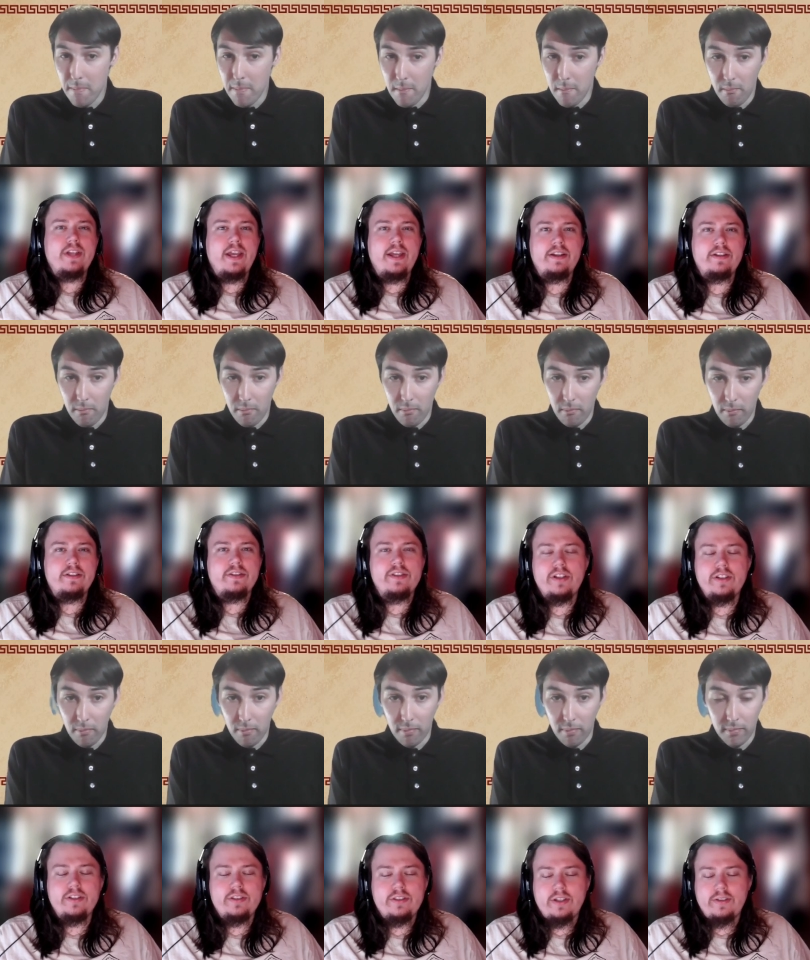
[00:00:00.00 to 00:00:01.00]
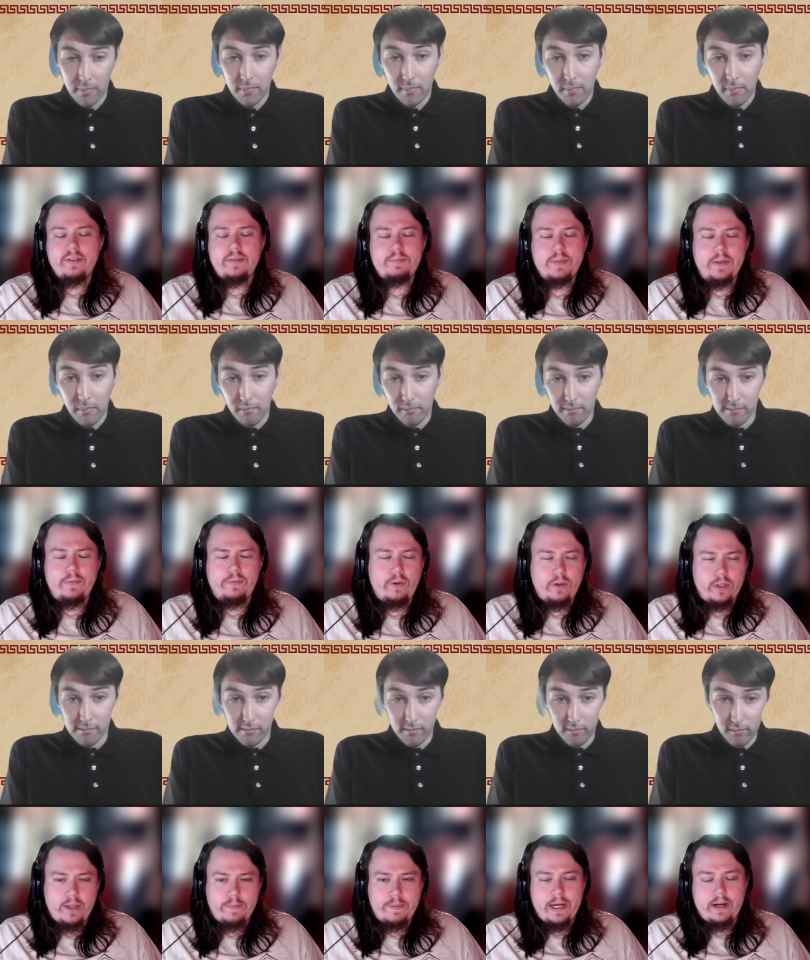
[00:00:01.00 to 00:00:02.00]
Speaker 1: and to, to be fully
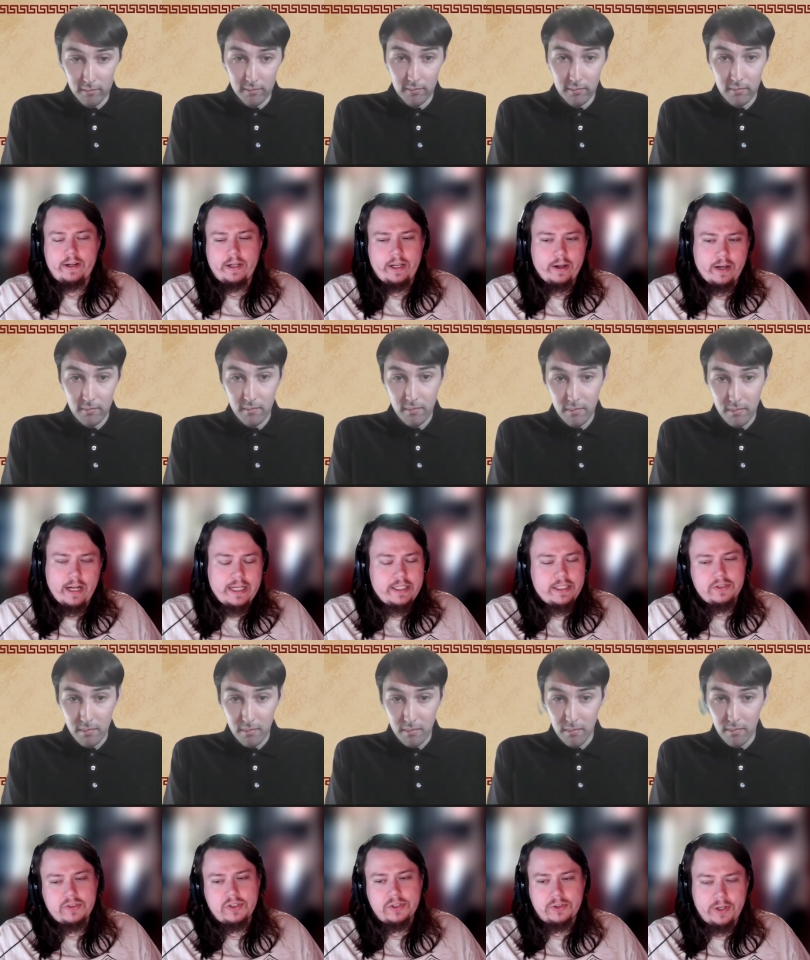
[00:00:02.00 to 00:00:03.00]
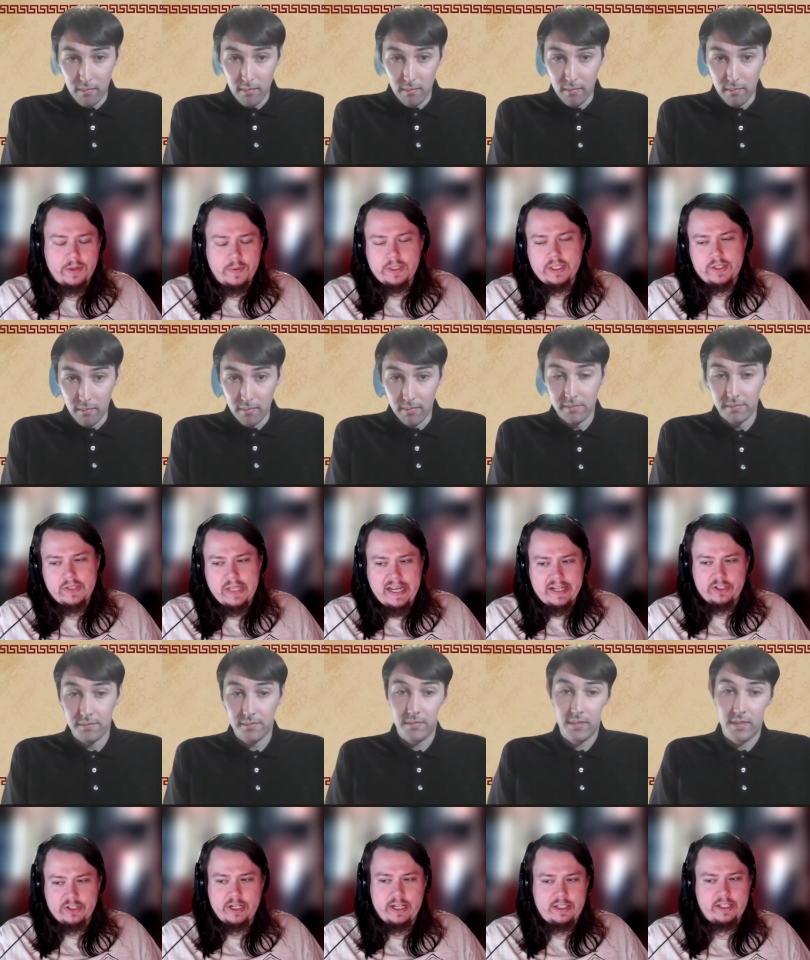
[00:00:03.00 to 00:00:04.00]
apparent here i disagree with this
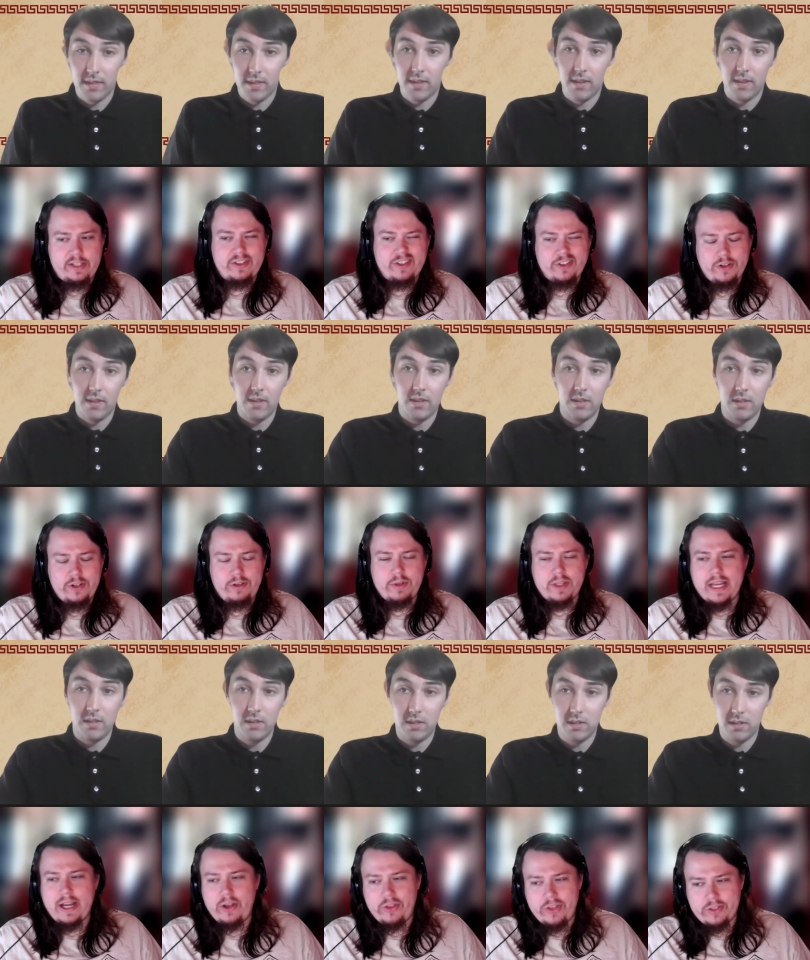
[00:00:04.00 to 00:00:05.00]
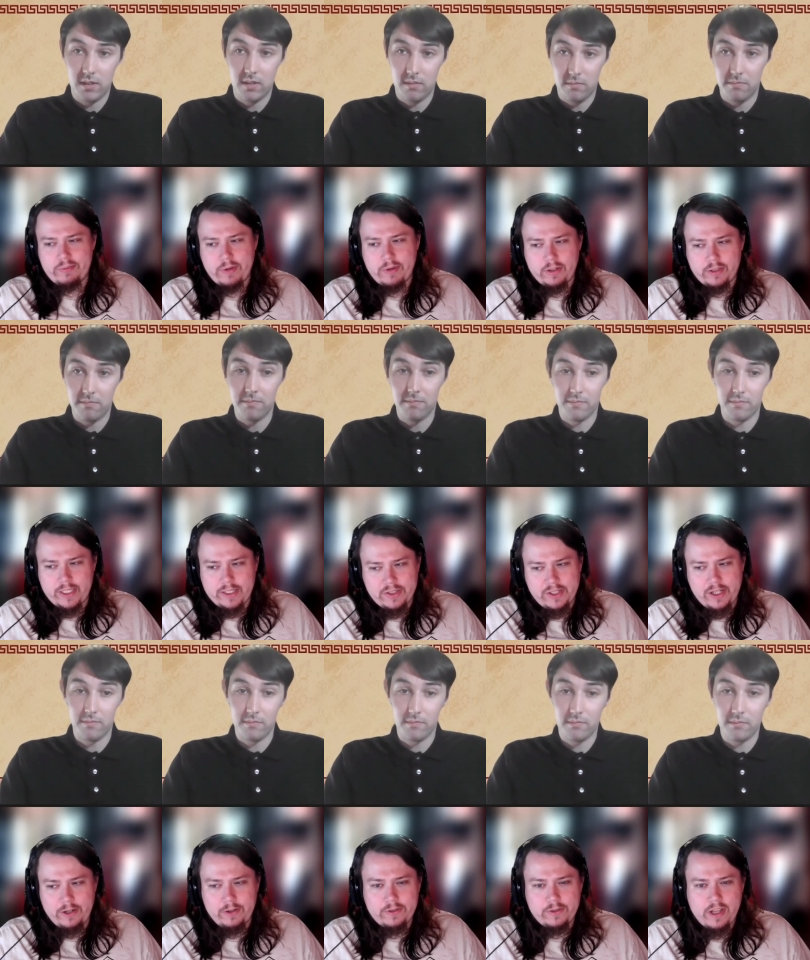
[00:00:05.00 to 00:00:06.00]
action i disagree with how this protest
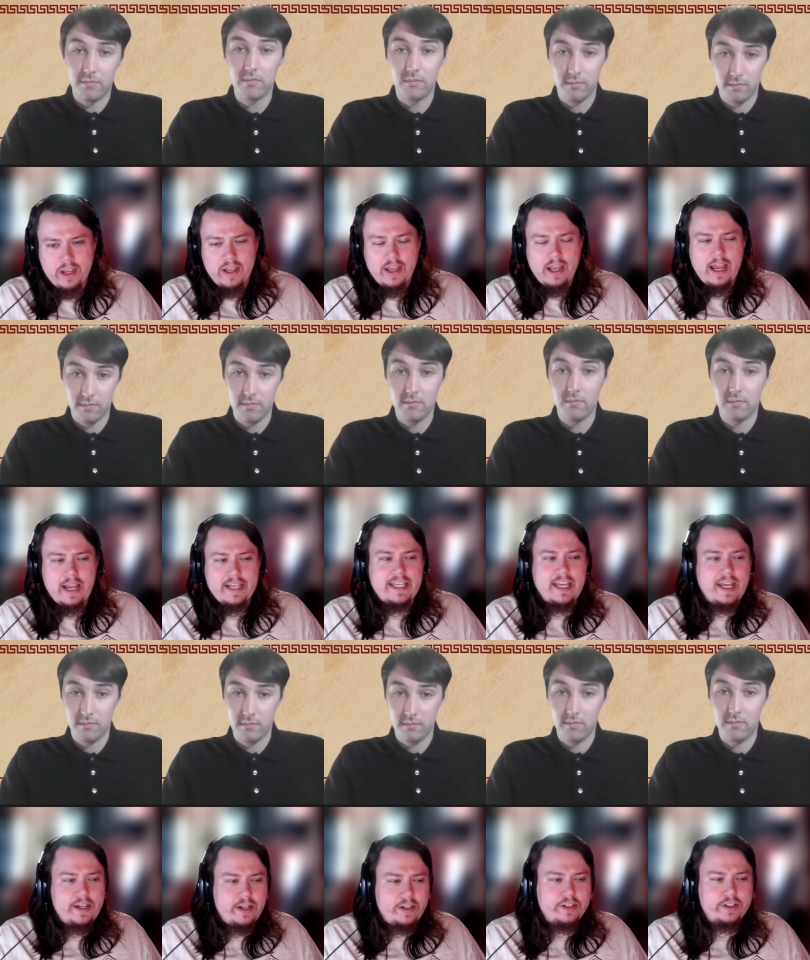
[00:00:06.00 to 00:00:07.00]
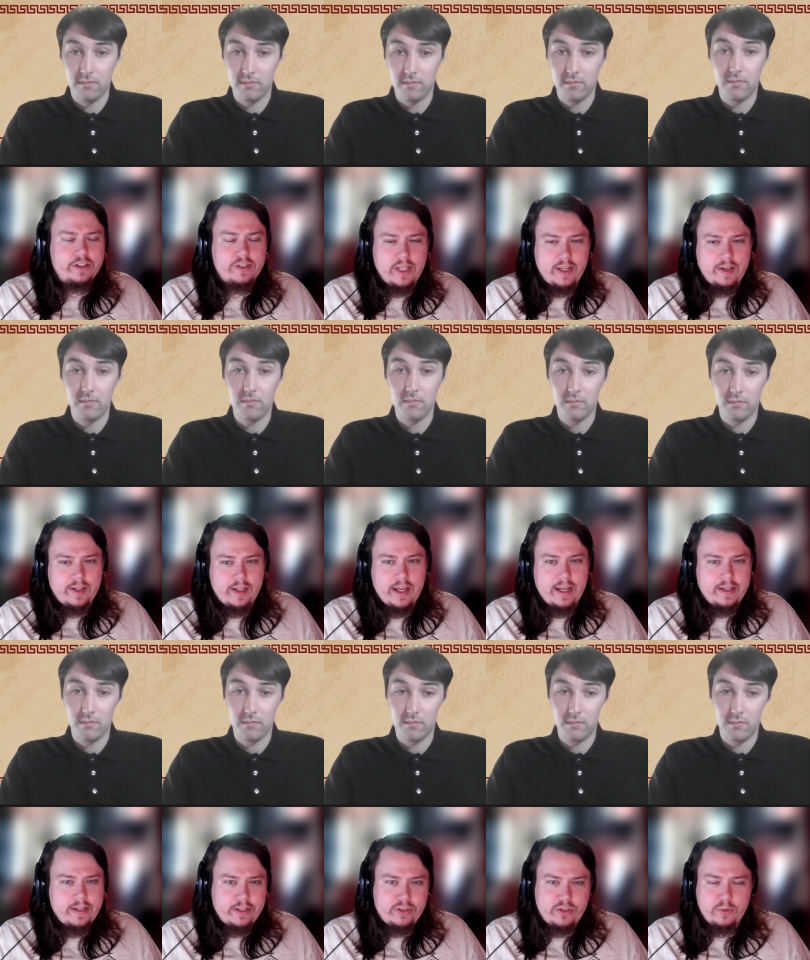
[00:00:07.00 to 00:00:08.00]
goes I can understand it
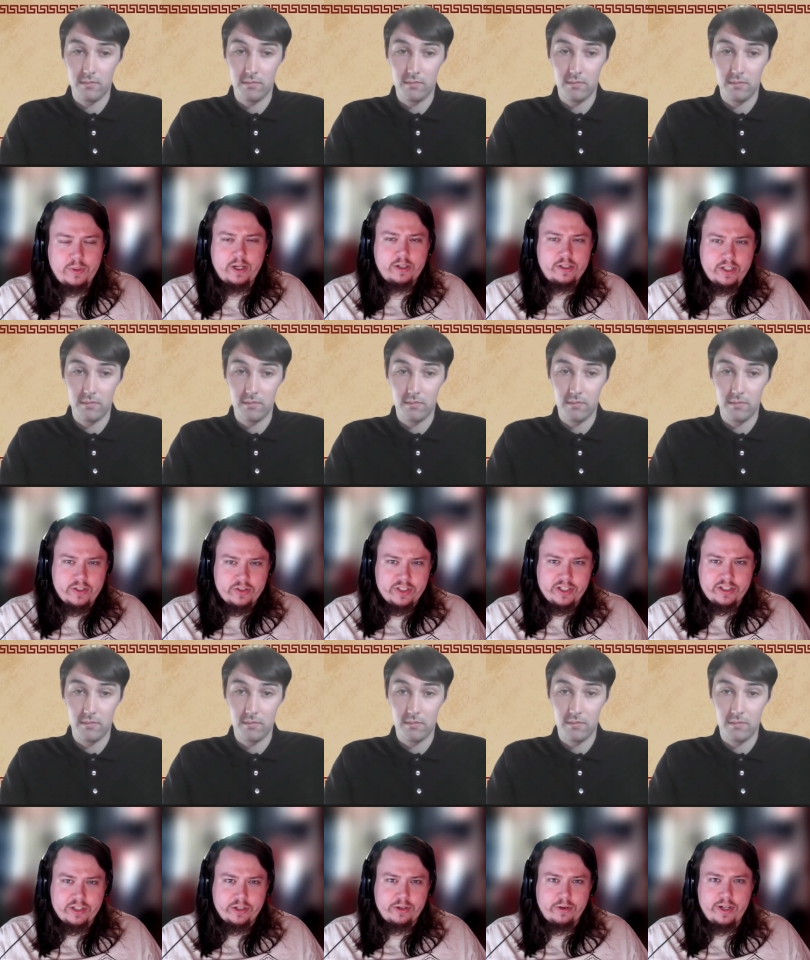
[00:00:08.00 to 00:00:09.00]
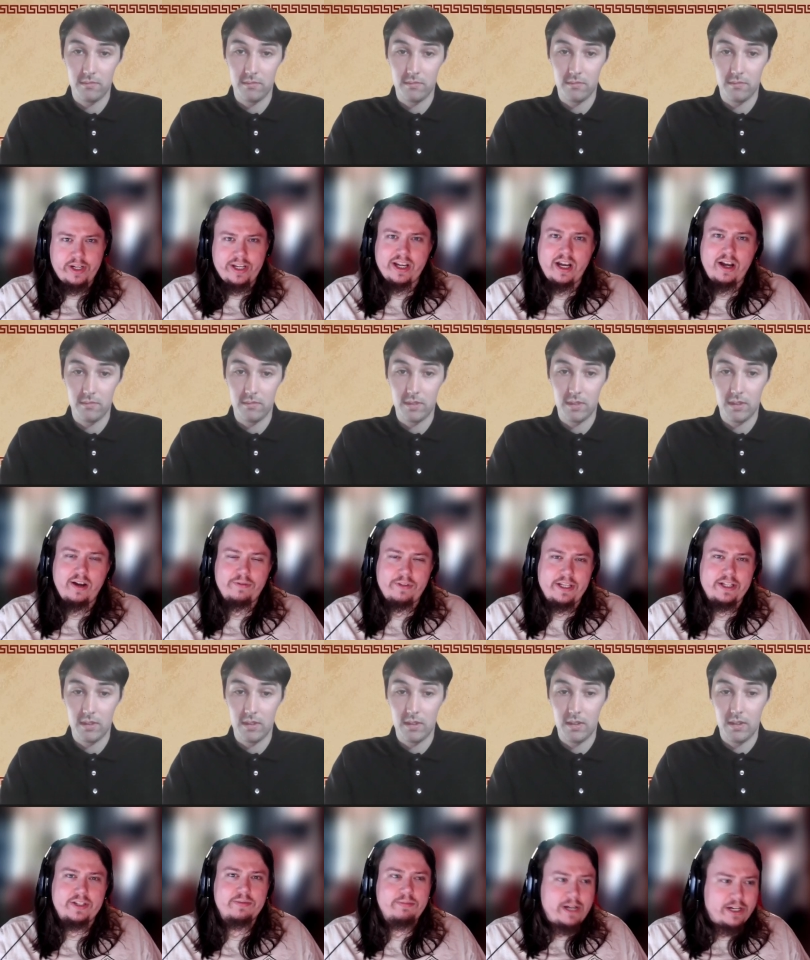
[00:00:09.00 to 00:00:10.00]
uh, to an artistic degree of the
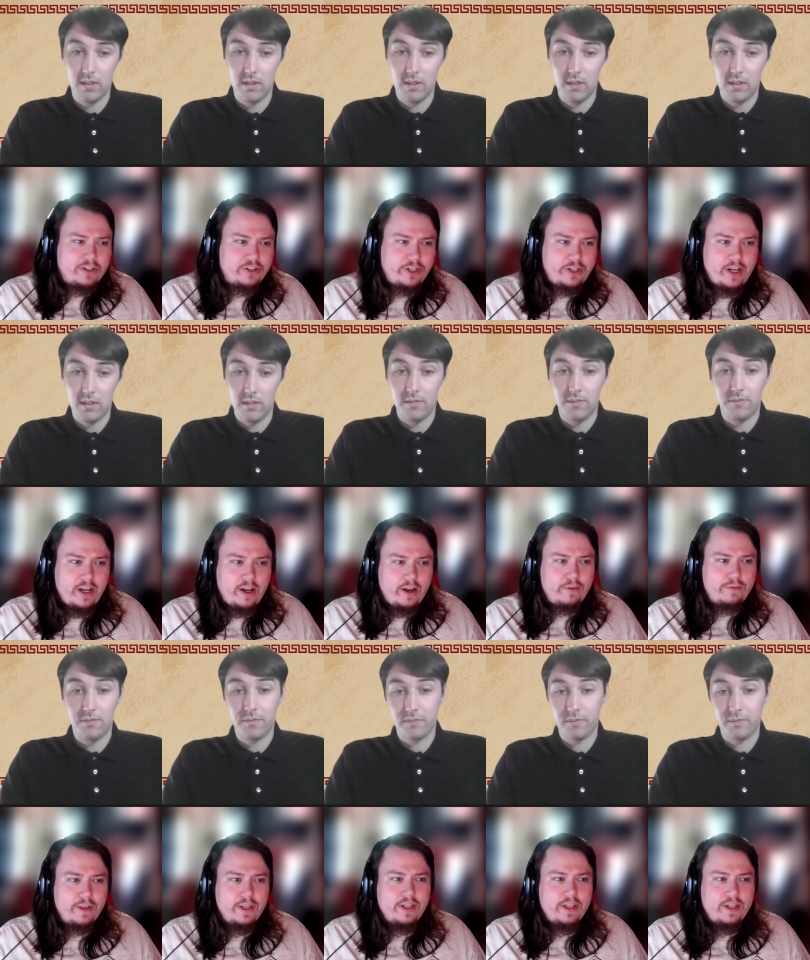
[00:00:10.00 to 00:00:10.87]
expression of